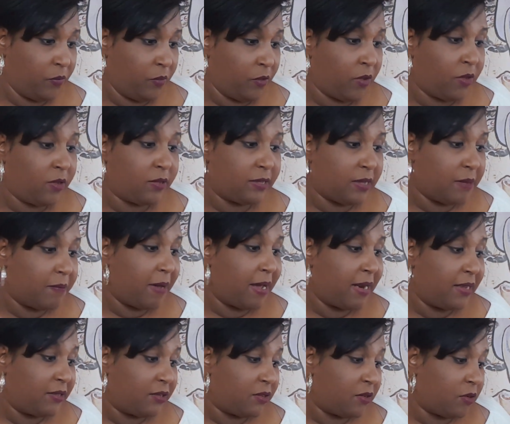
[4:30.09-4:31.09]
Because
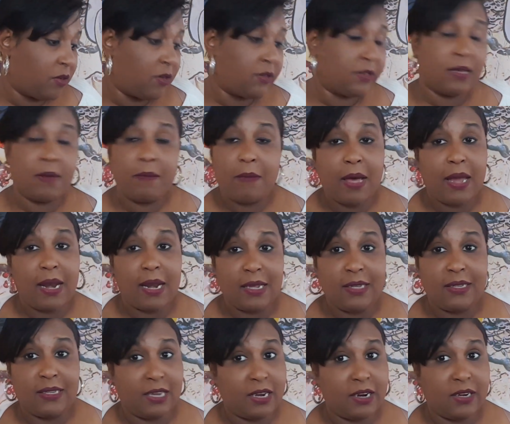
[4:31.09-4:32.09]
somebody's
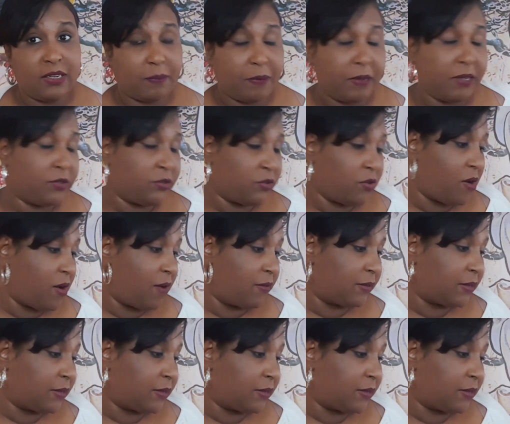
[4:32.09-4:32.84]
here is pissed off.